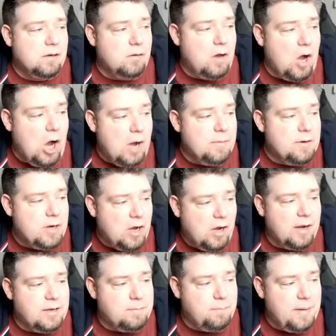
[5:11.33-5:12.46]
Armored
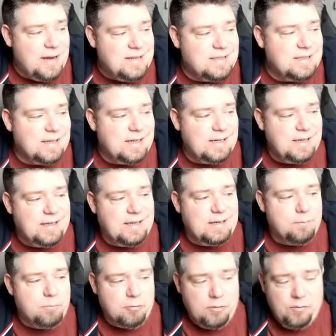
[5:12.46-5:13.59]
Hide basically
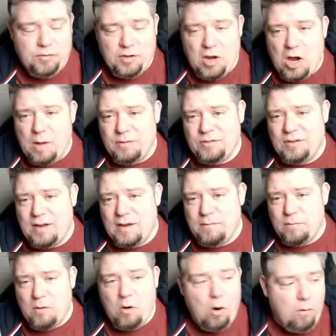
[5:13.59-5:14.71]
proves the armor
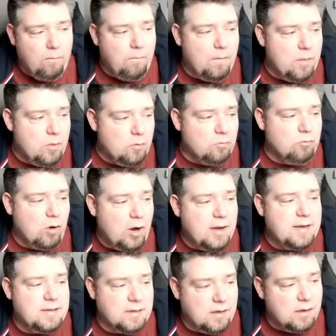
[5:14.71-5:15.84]
save of the
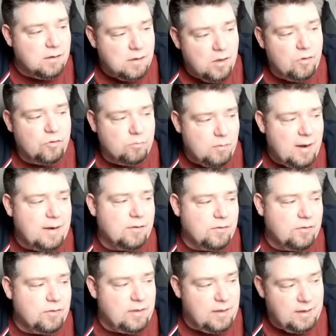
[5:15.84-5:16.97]
rider as well
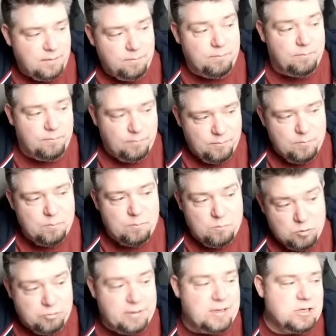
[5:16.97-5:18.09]
as the
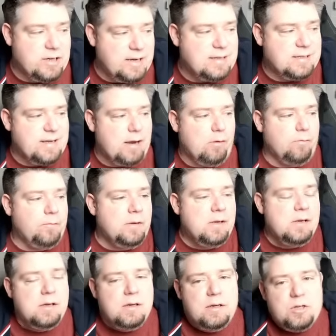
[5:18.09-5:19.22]
creature itself.
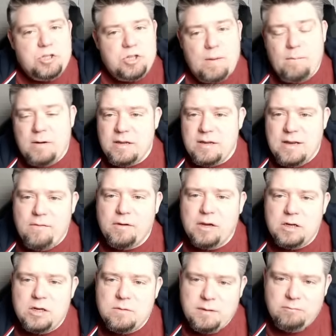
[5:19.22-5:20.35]
Generally, you're never
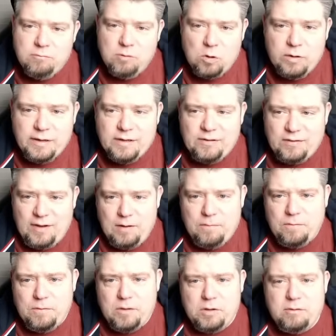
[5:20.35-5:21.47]
going to be rolling a save
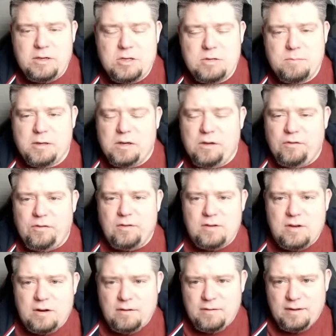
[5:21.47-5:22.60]
for the creature because there's
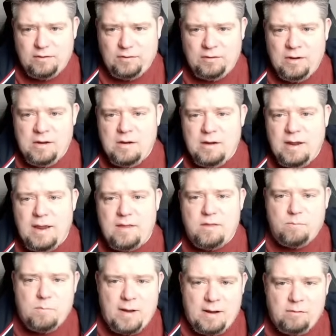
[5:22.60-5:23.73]
none of this hit
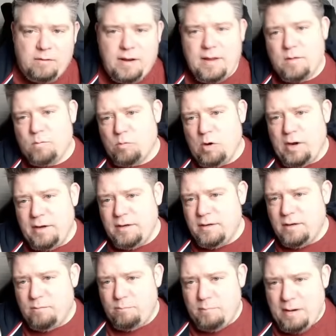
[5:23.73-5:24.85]
the mount, hit the
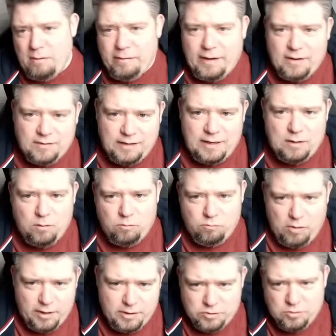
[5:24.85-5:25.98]
rider, mount gets killed,
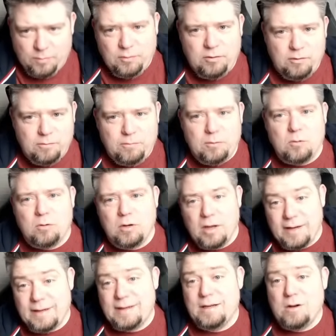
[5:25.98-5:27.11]
rider drops to the floor.
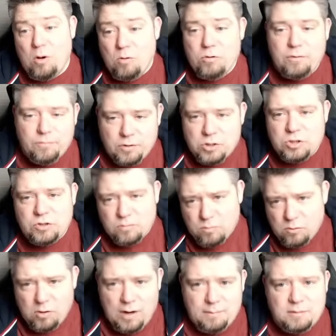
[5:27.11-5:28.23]
Like in older versions of
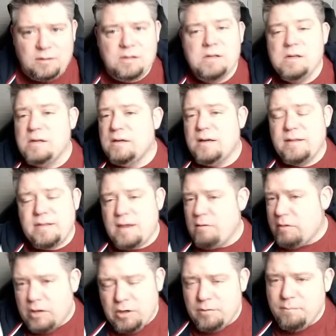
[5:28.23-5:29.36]
Warhammer,
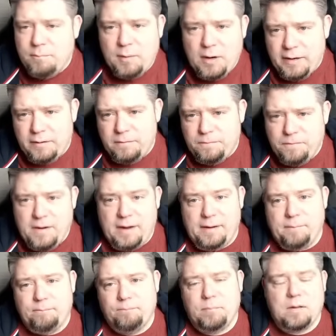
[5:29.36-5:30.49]
they're a combined
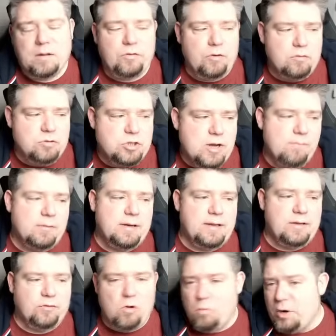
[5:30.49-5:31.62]
thing. So generally,
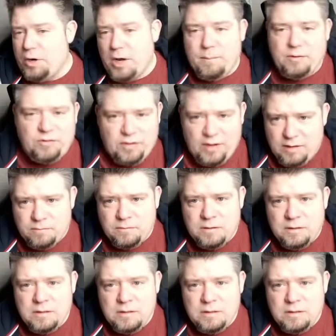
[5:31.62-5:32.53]
it's got one armor save.